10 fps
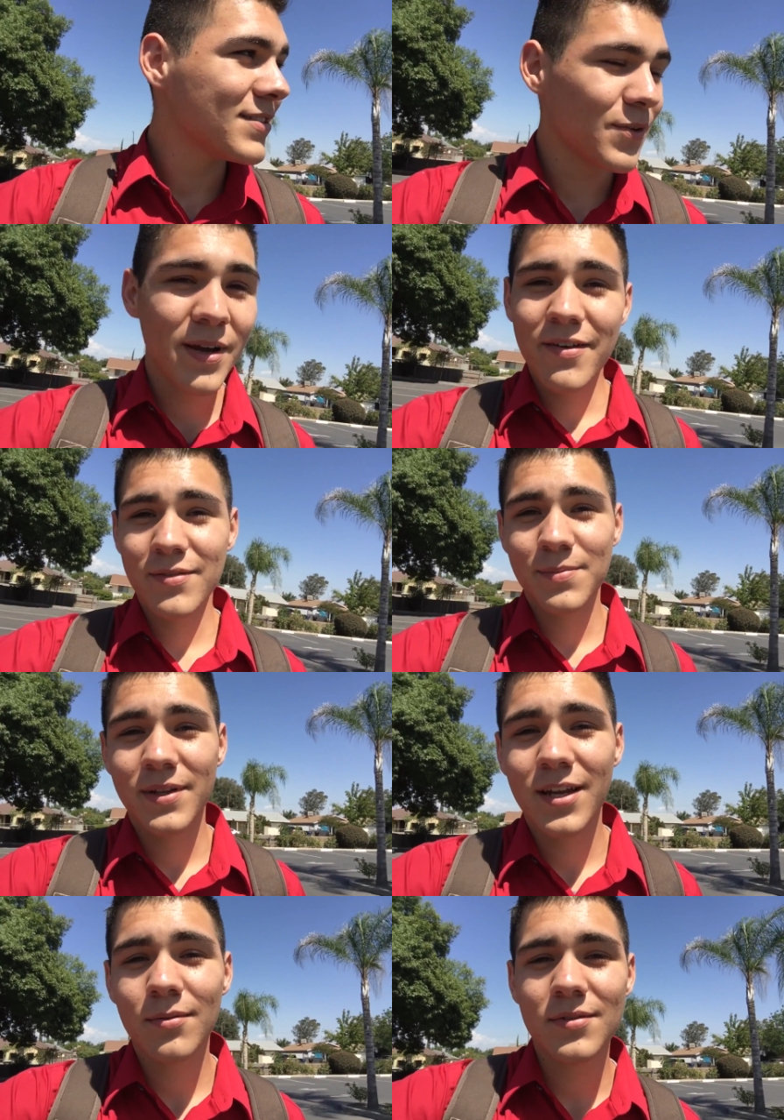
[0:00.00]
So we haven't
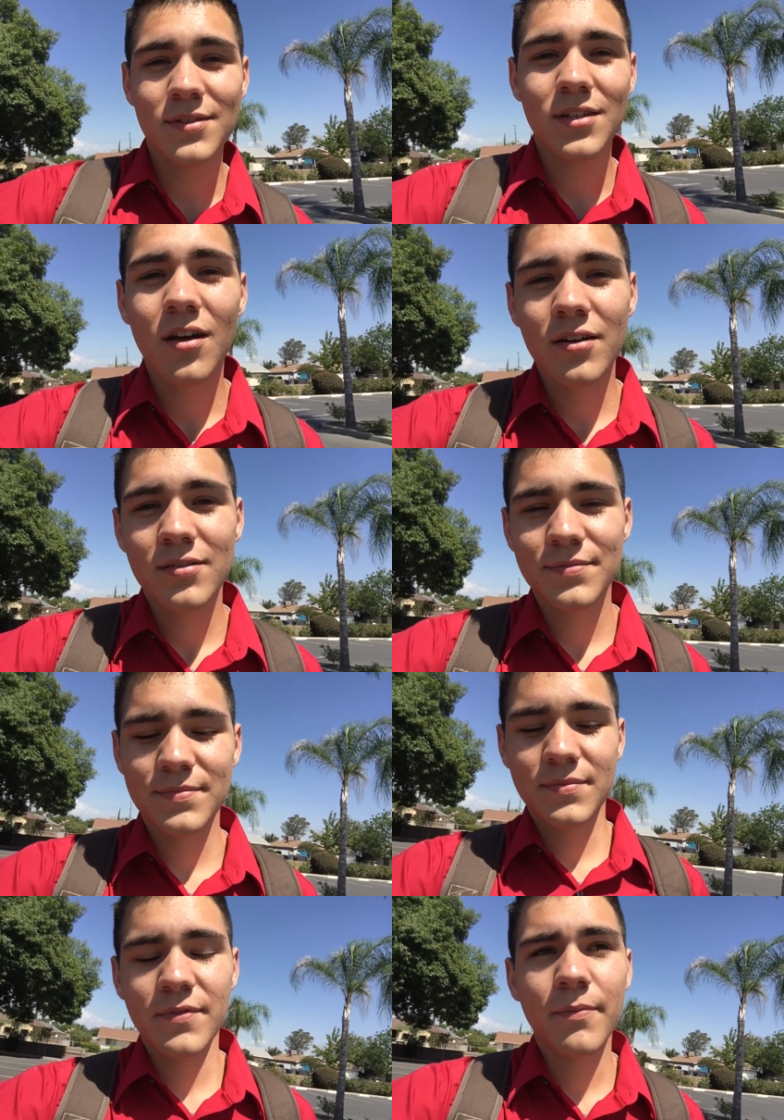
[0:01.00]
been able to talk
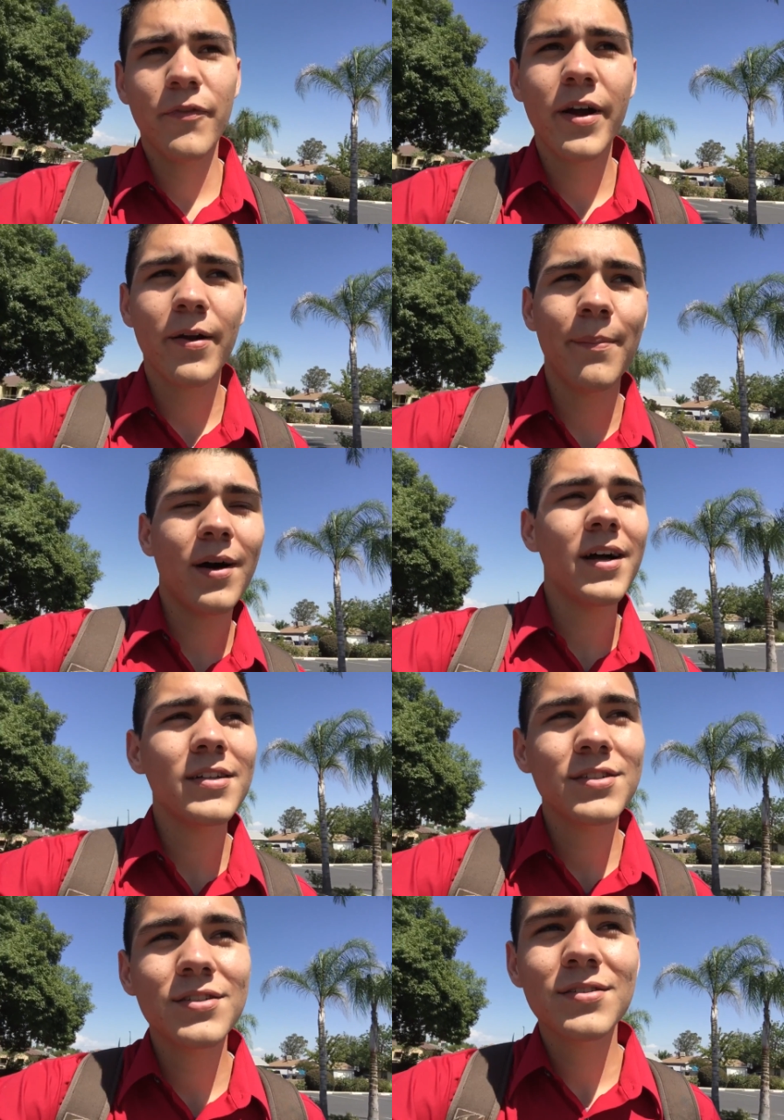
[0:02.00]
very
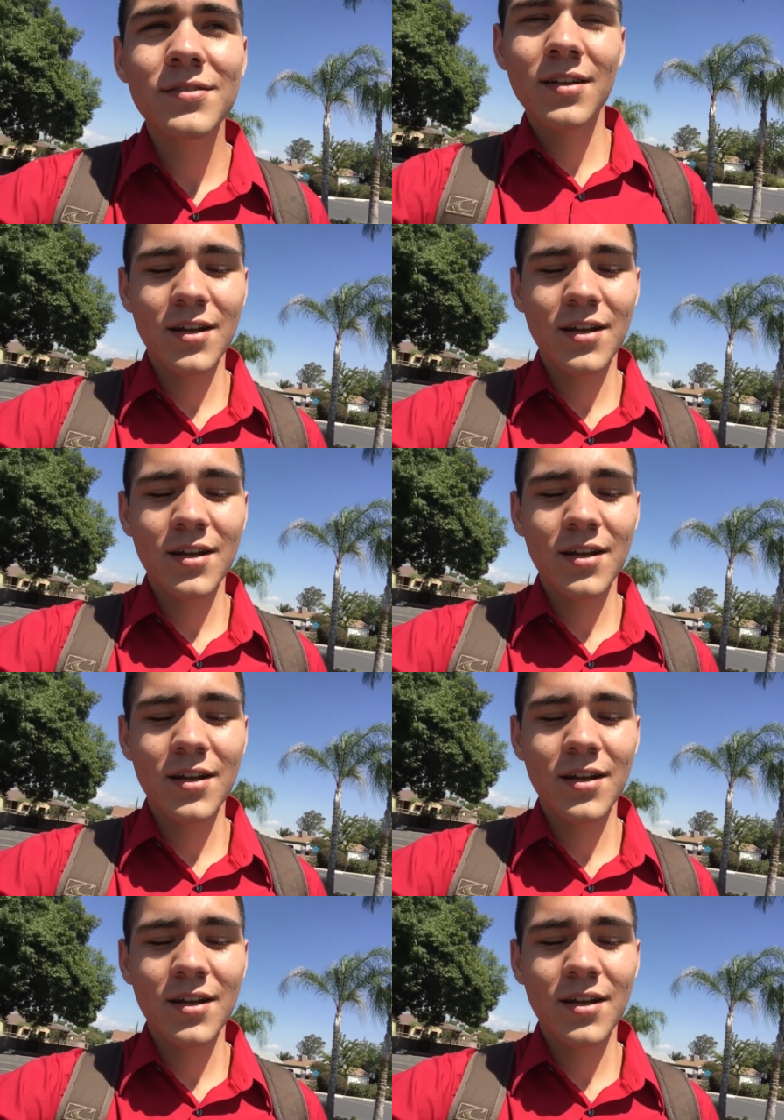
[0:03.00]
much.